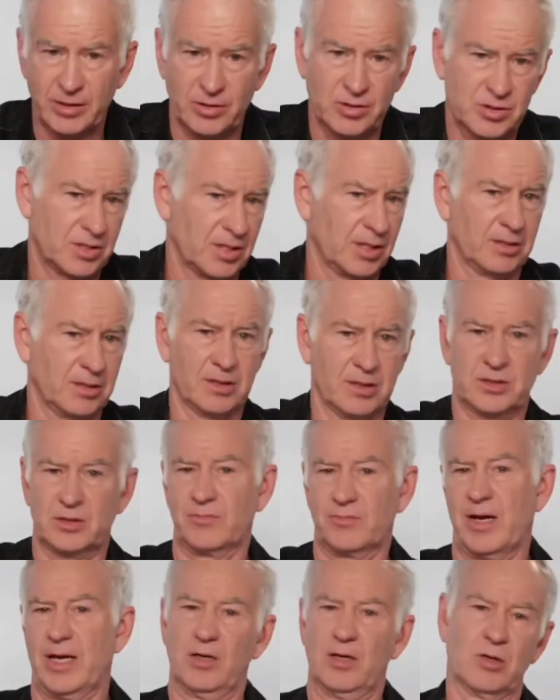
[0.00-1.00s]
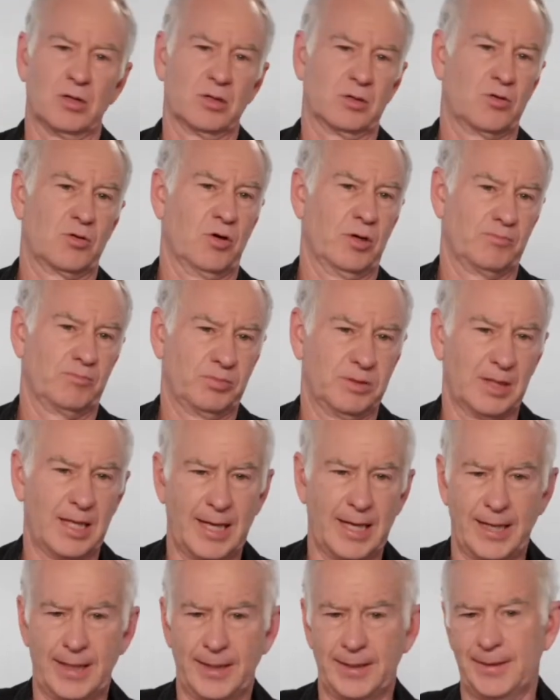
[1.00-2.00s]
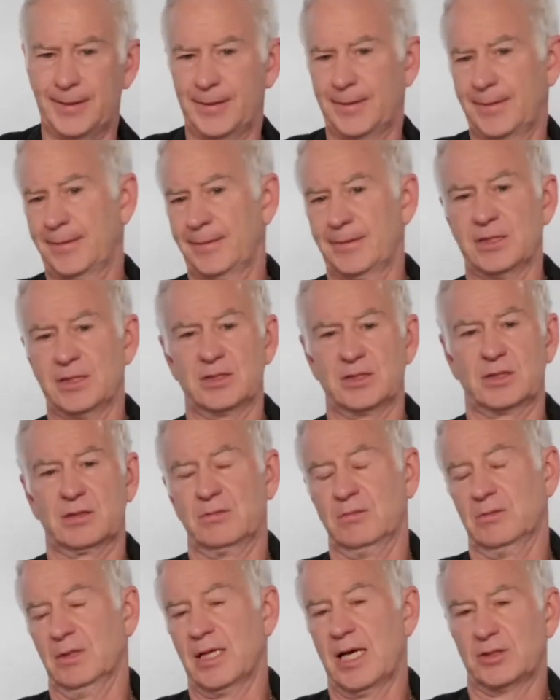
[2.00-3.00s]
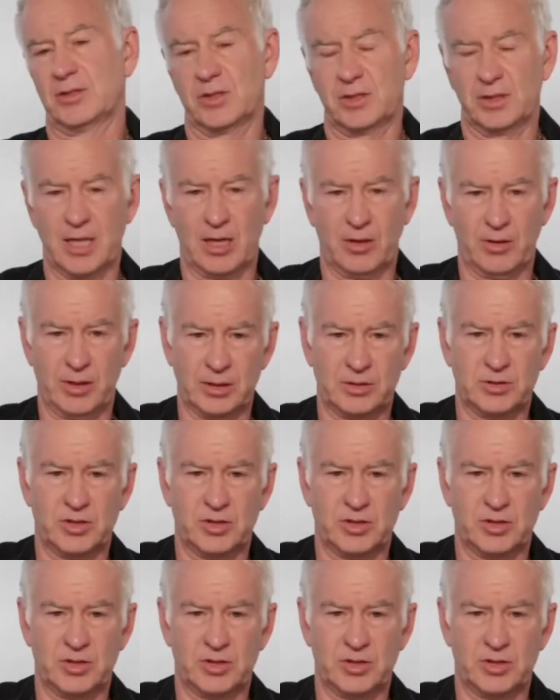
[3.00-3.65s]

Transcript: you're seeing this great all-court play and these legendary